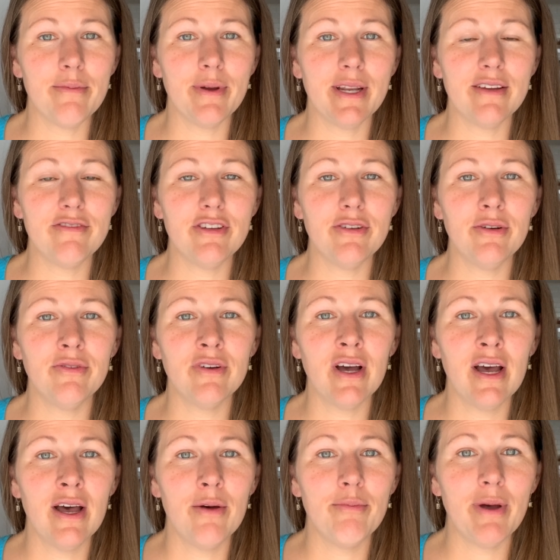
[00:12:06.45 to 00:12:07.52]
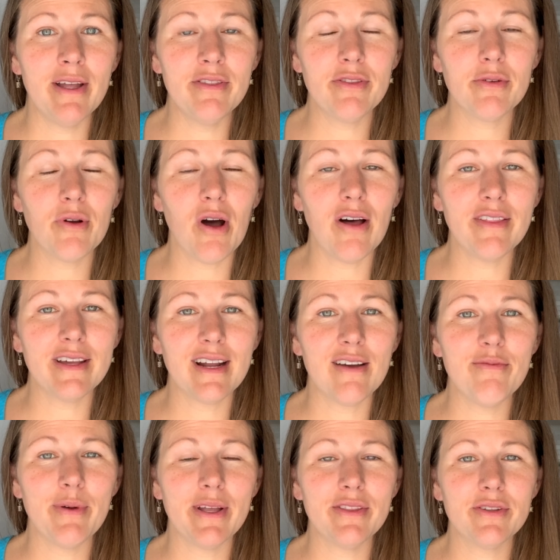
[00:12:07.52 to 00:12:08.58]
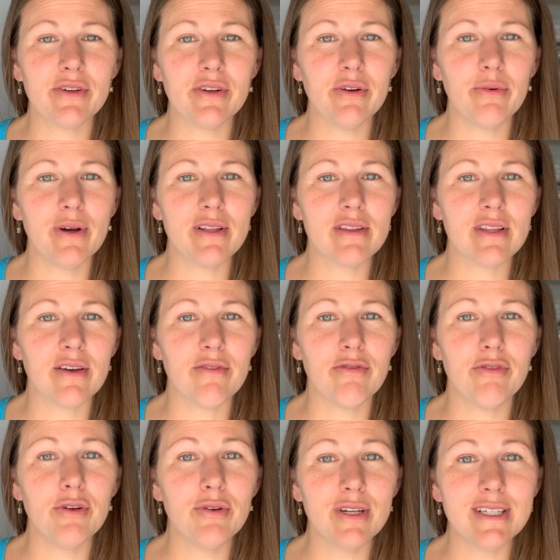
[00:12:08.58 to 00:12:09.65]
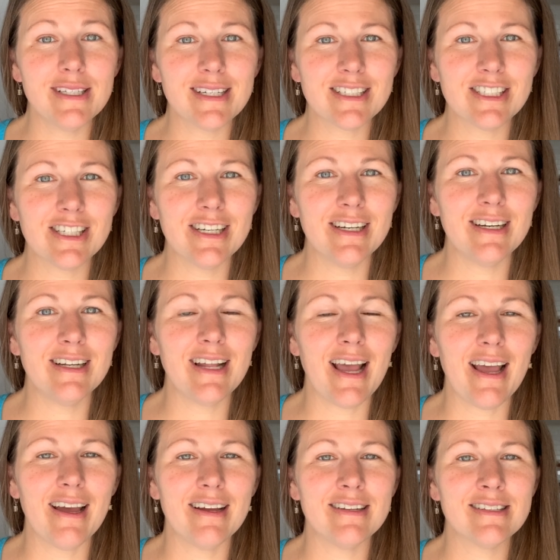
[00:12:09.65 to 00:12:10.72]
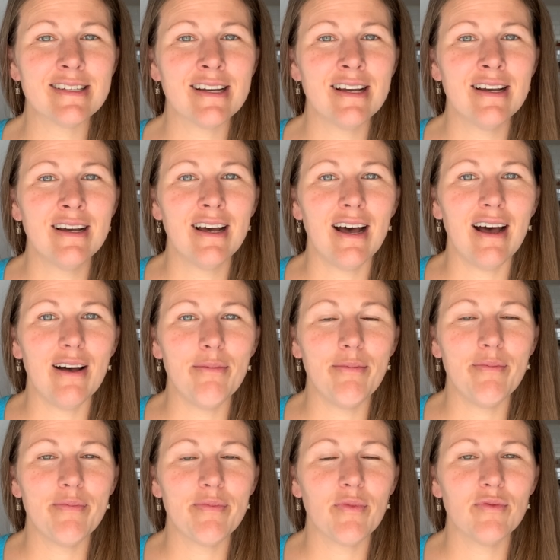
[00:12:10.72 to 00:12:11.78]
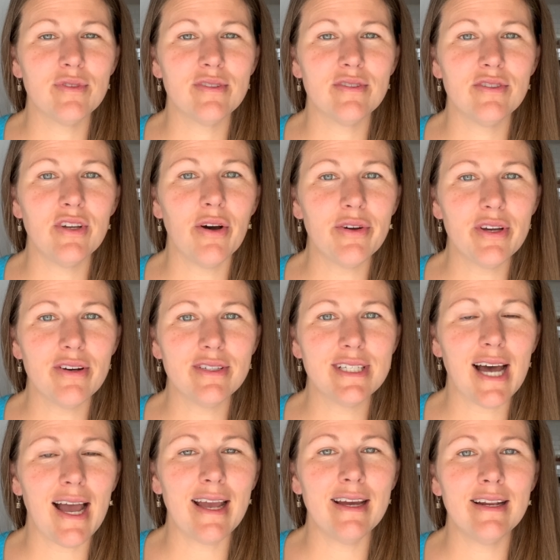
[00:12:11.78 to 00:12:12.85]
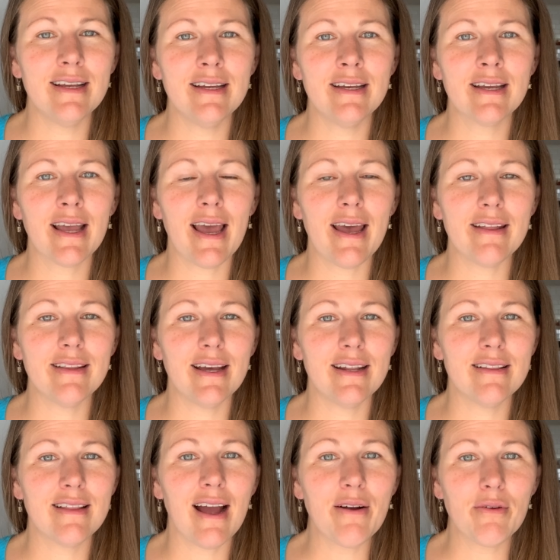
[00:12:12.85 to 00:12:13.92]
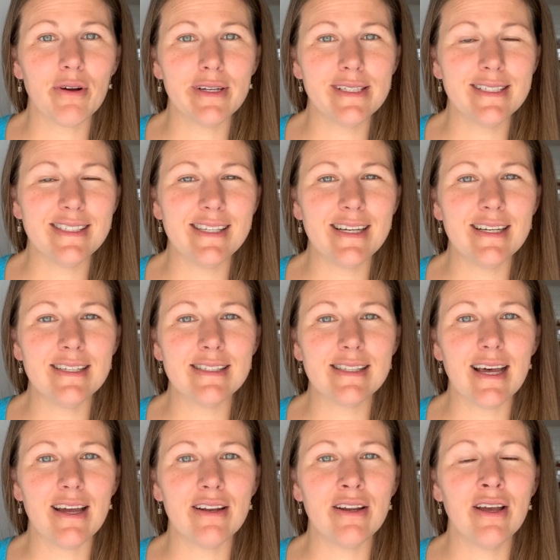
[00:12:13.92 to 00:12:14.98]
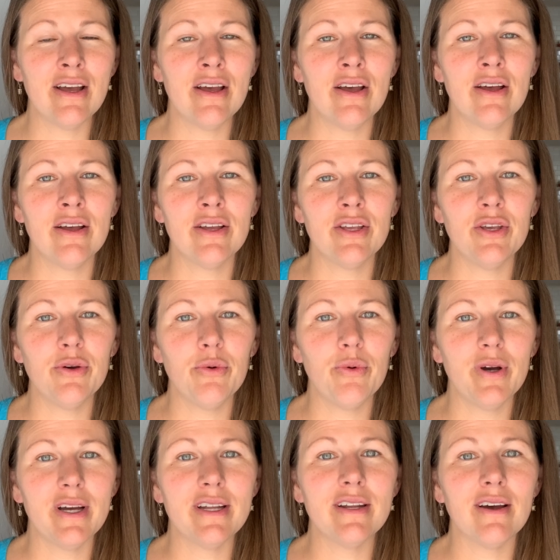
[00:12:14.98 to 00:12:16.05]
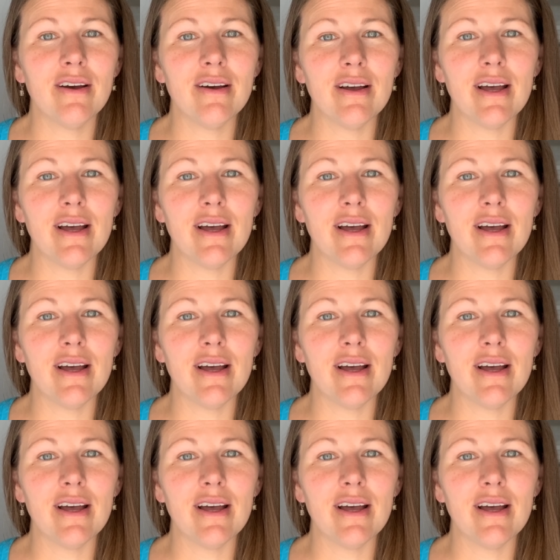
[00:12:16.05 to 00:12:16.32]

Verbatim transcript: And if you've been through all that I've been through with food addiction and um, yo-yo dieting and then thyroid disease, then you would